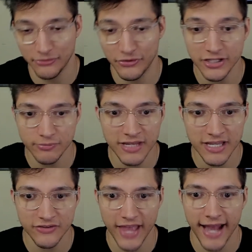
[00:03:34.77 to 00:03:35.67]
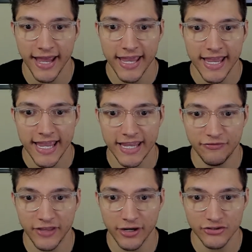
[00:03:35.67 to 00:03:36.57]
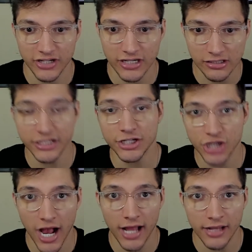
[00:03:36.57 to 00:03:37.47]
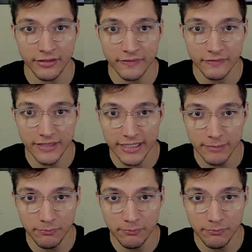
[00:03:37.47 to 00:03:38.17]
This means that if there's a glitch on the,